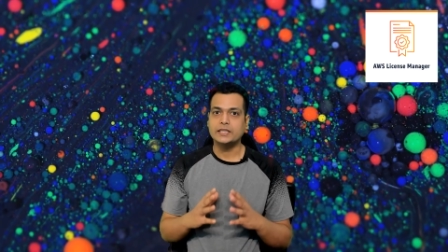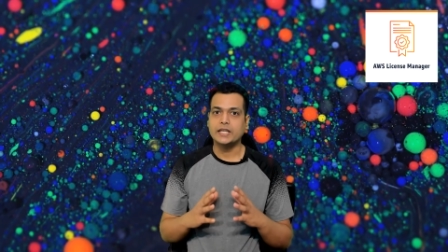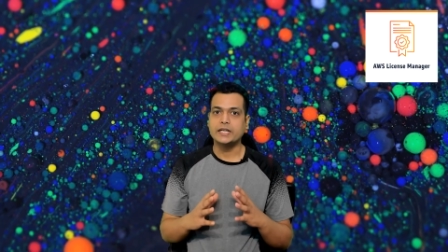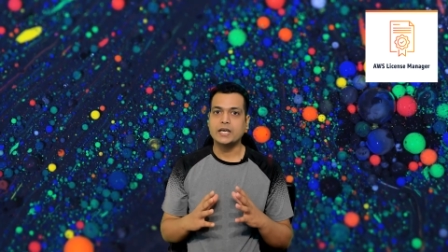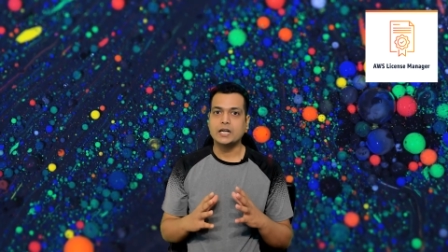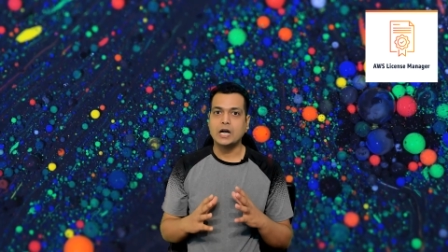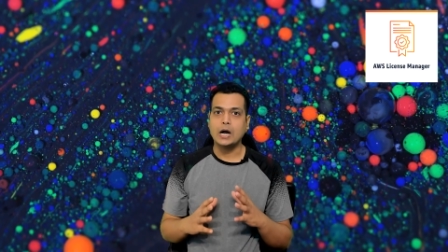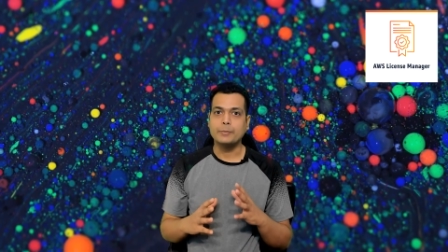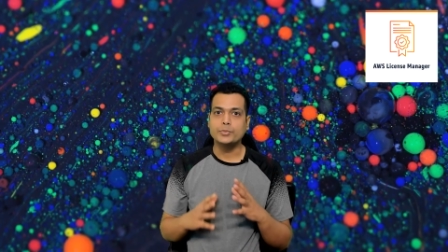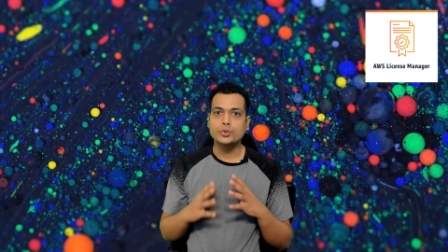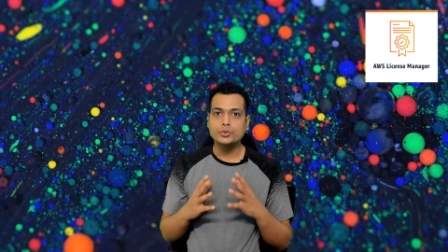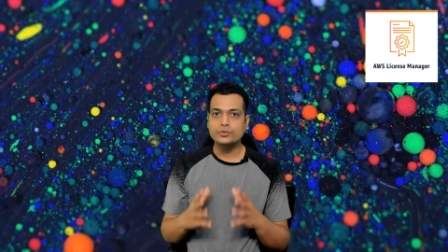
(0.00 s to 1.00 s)
that are
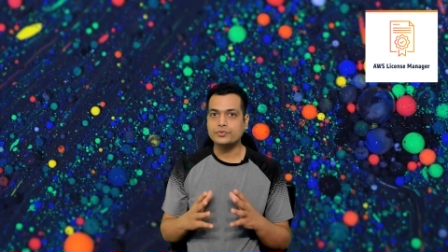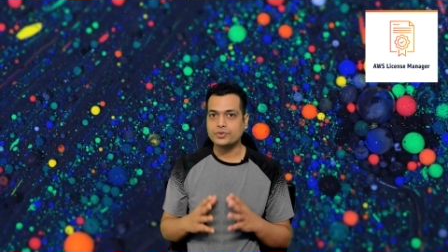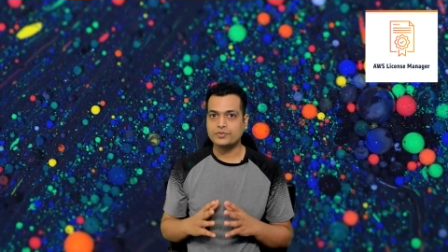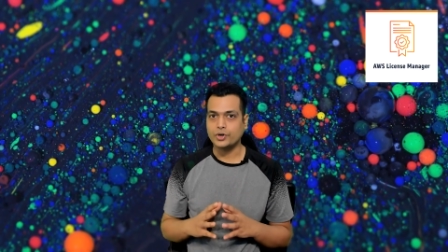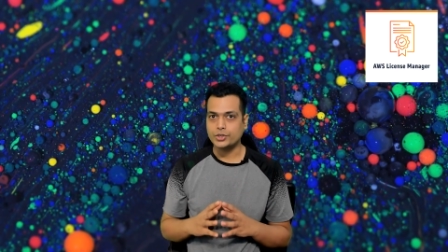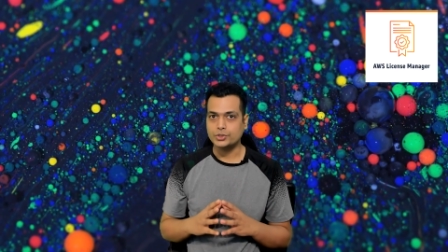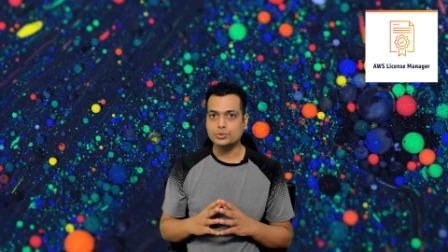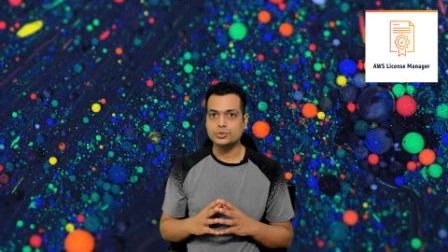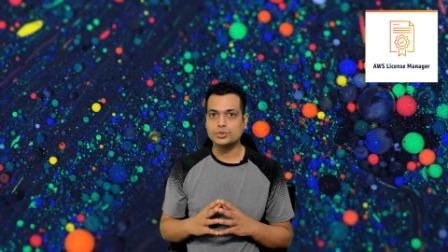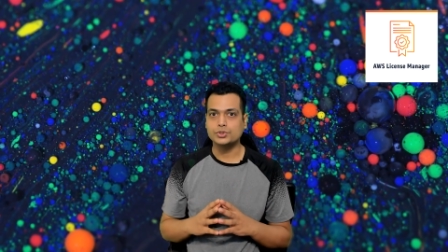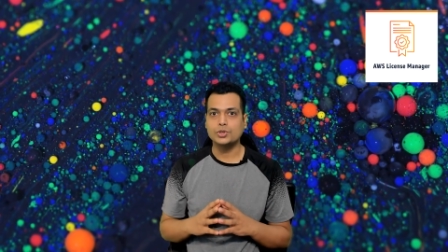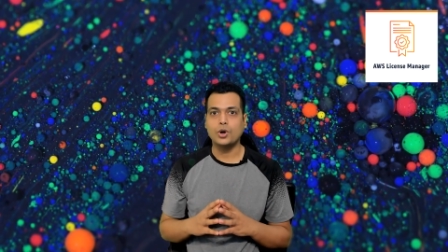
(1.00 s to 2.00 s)
approved for
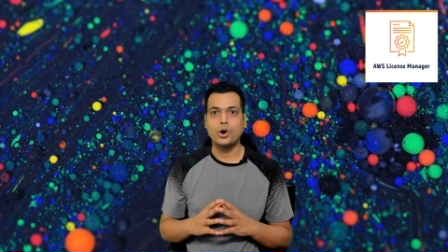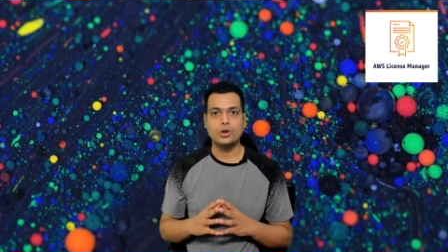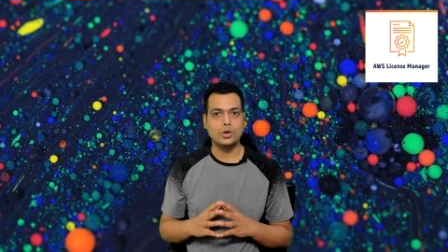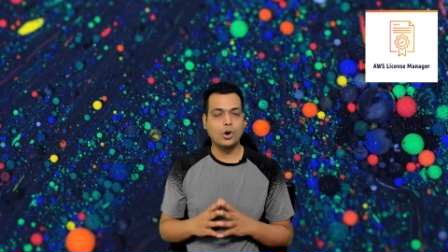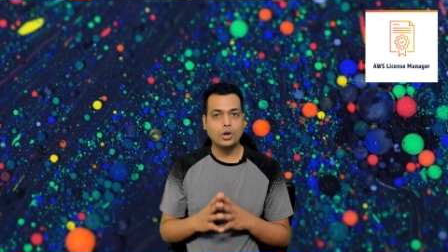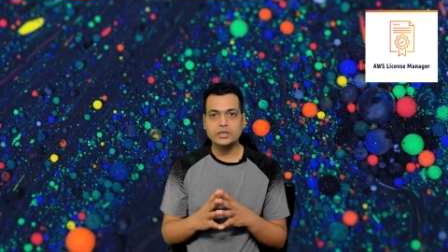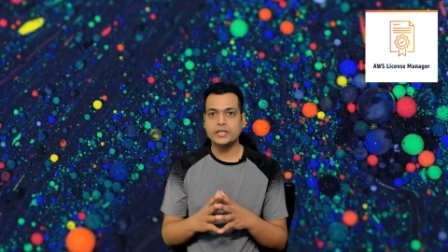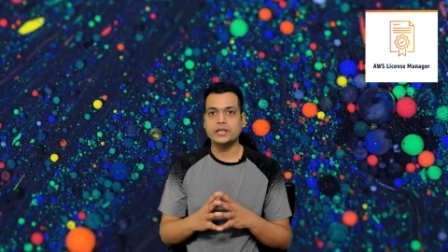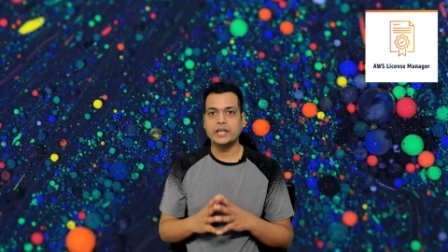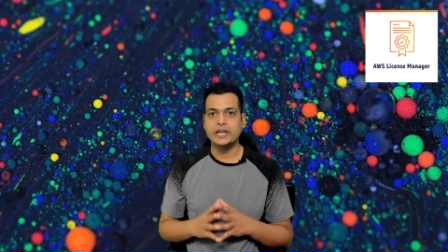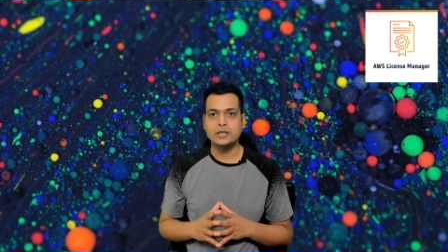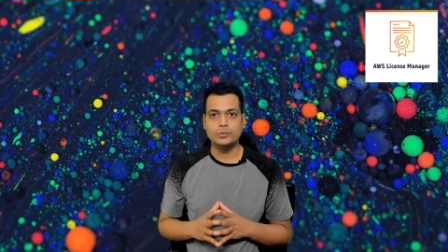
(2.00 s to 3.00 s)
use on all their
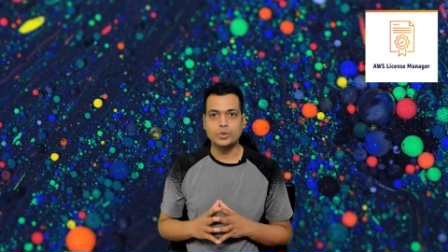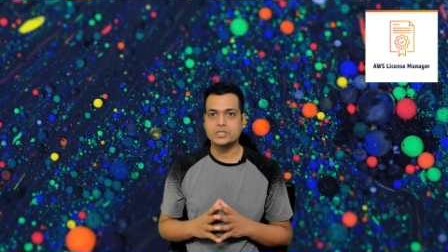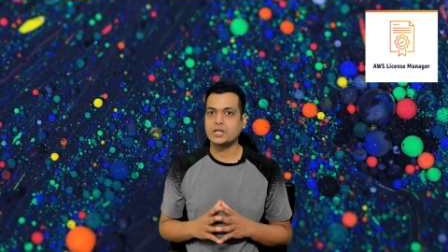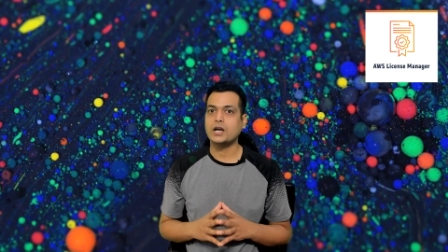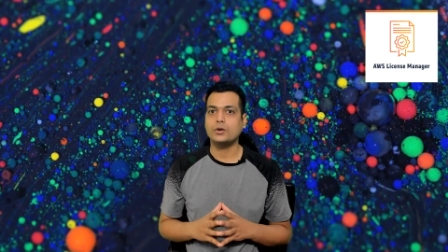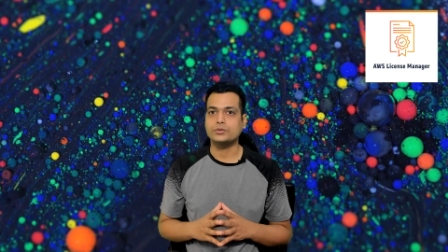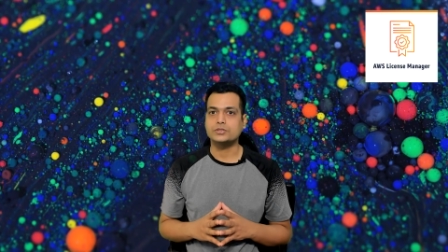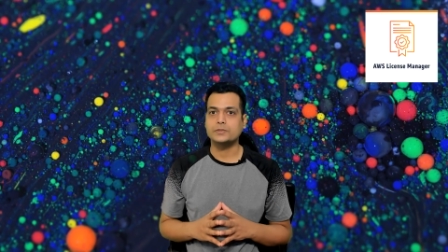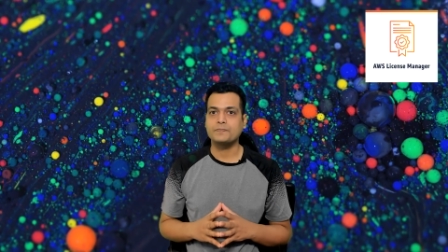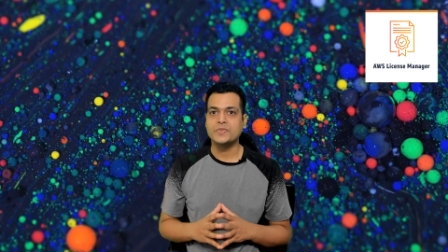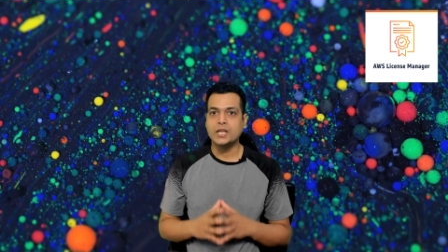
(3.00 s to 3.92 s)
AWS accounts.